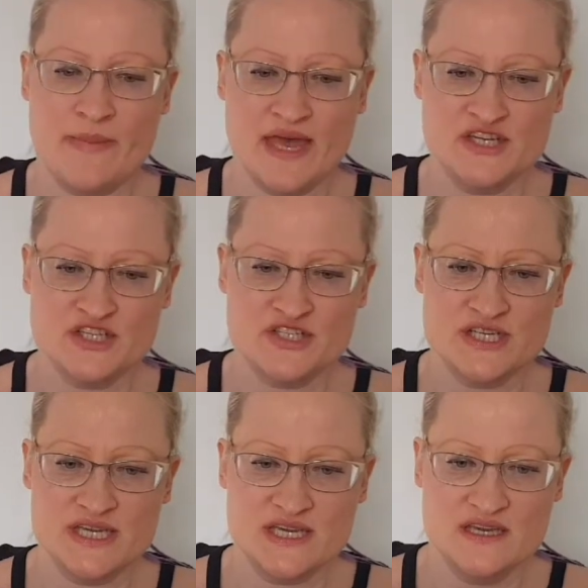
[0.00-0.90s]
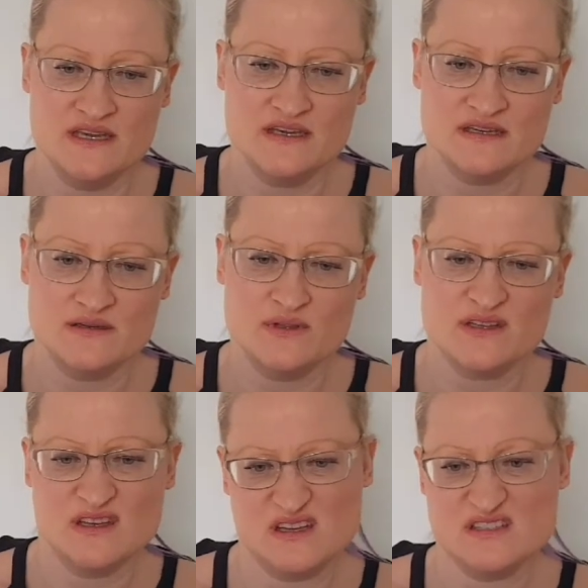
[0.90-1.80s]
Majesty,
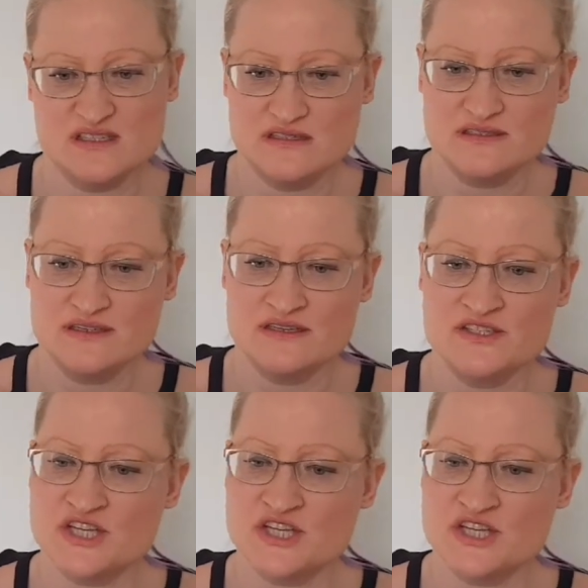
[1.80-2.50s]
well, curtain,